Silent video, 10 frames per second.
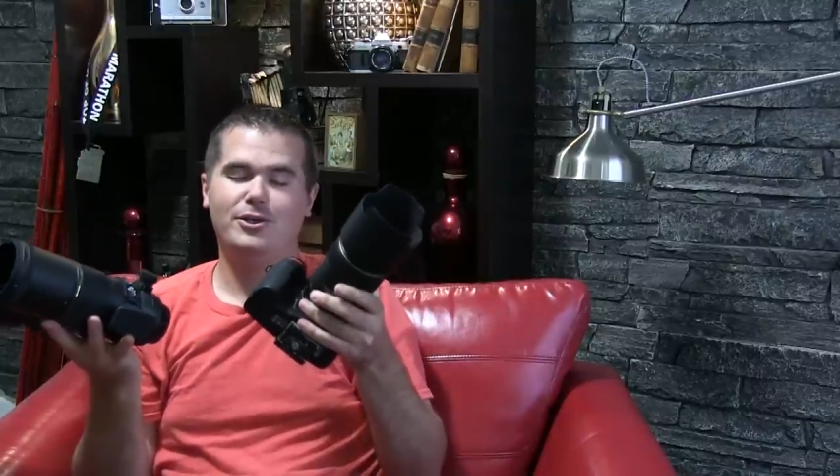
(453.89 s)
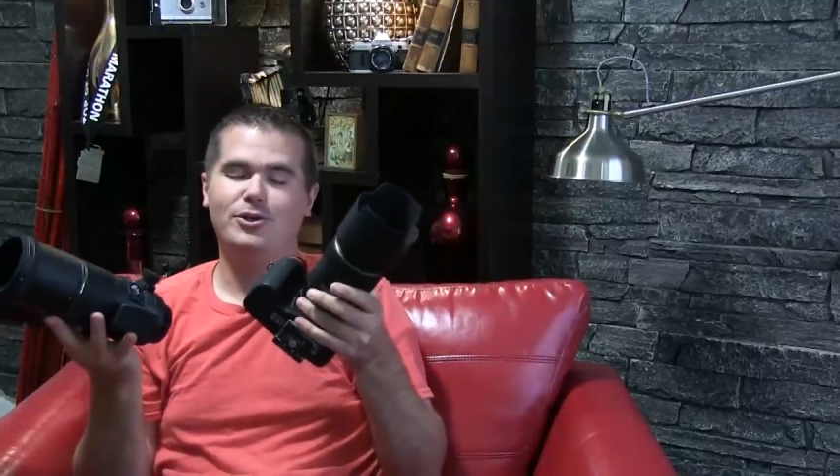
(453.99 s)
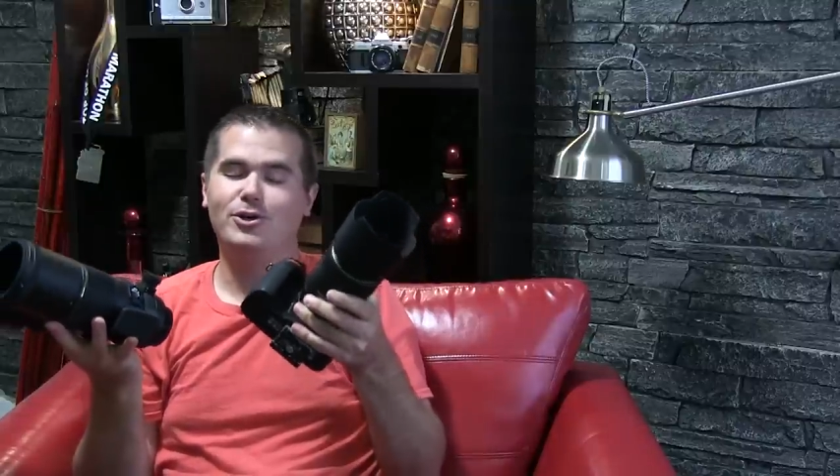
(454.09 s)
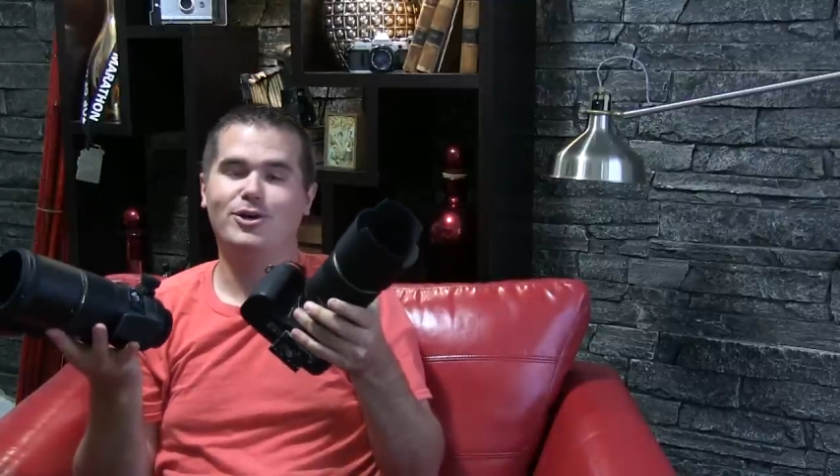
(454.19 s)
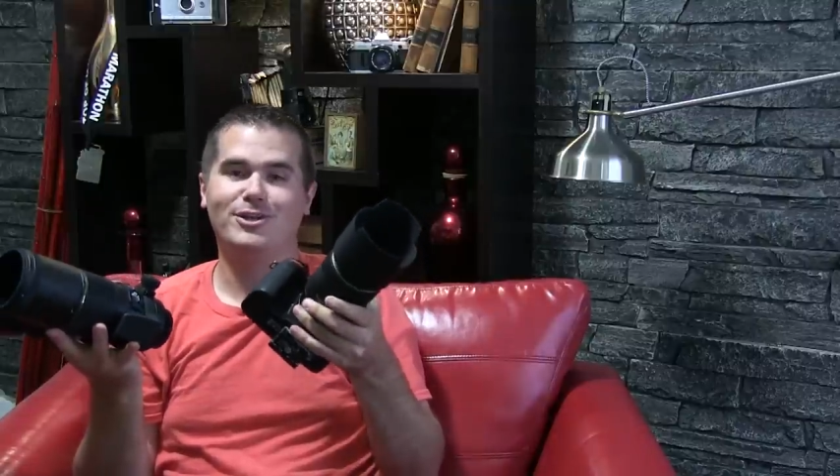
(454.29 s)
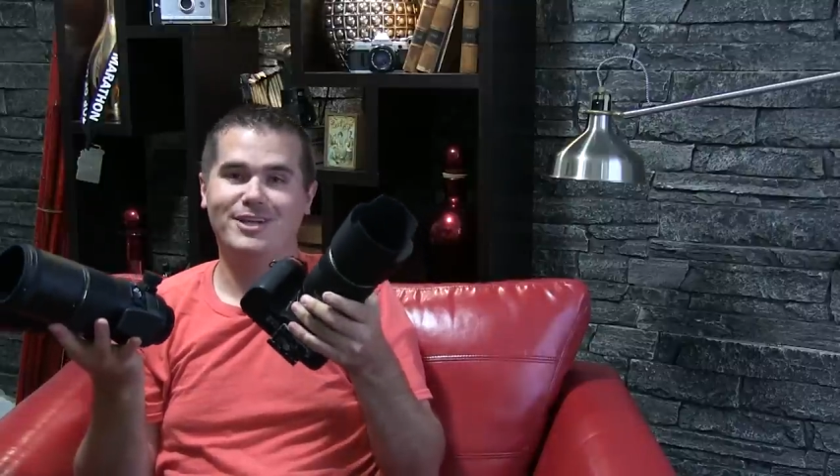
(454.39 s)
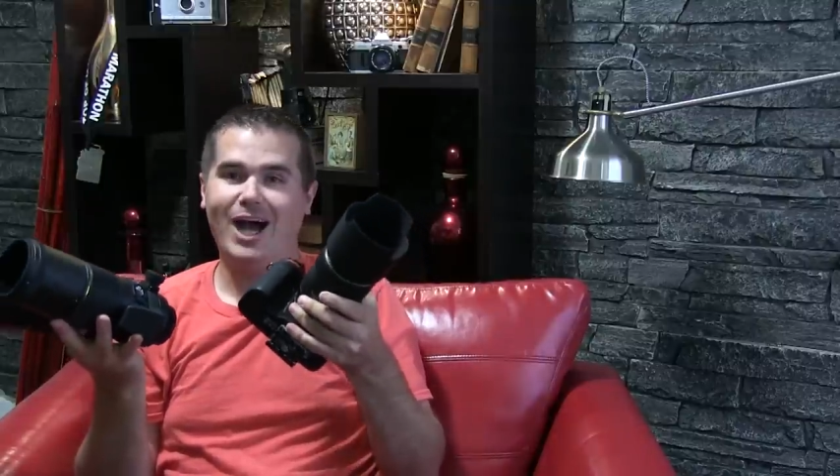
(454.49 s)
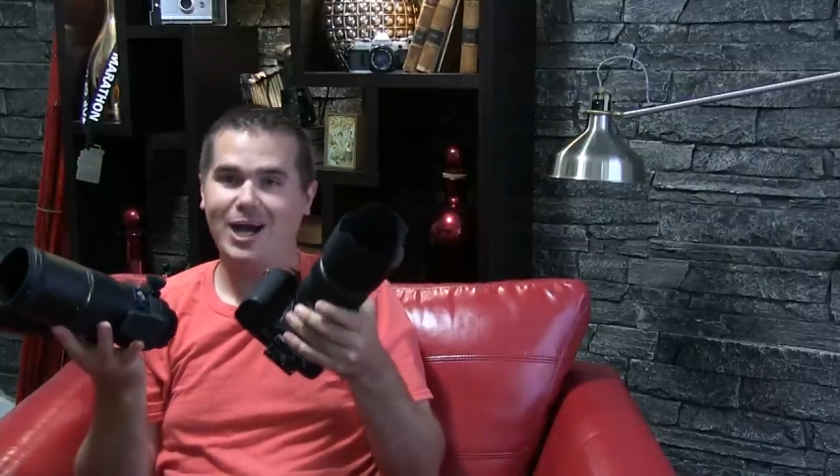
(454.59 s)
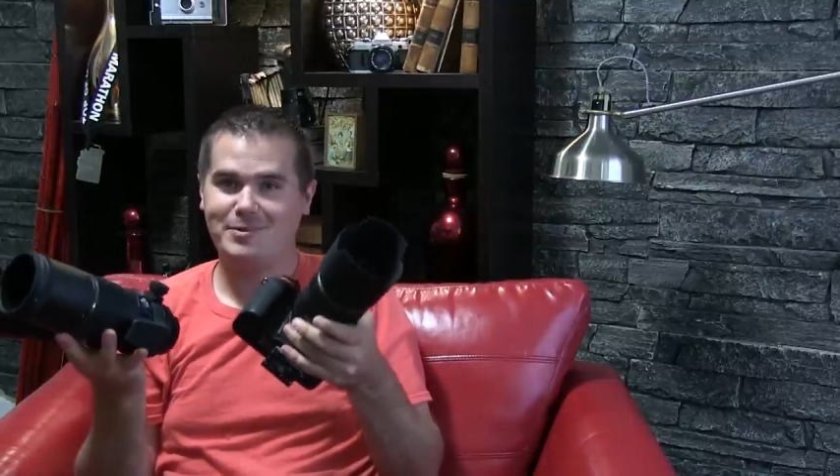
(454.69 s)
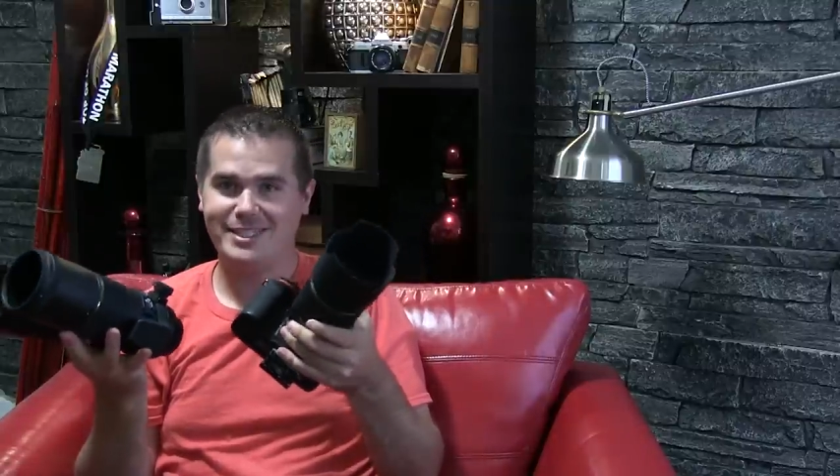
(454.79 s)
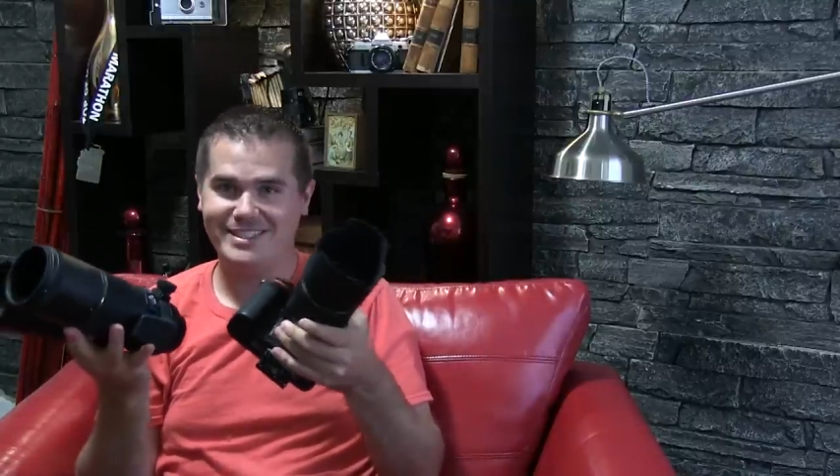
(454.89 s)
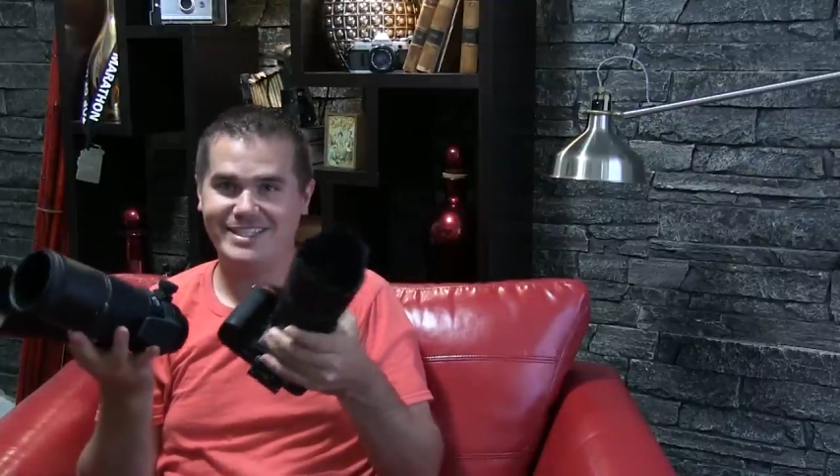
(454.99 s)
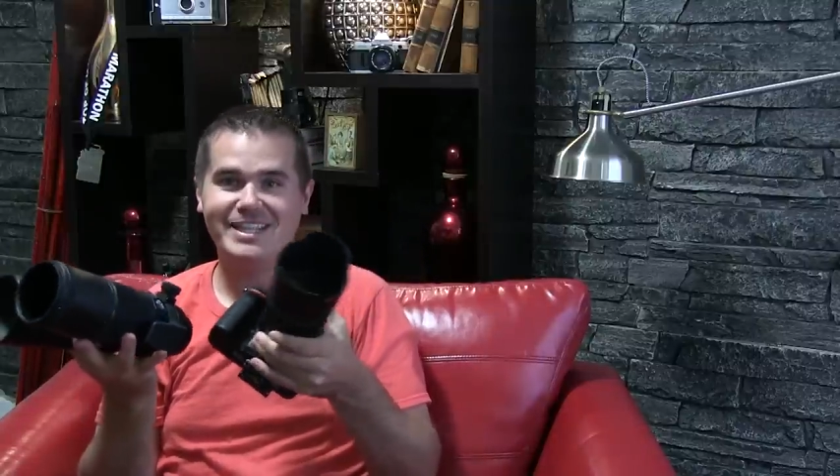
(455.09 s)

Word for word: good options,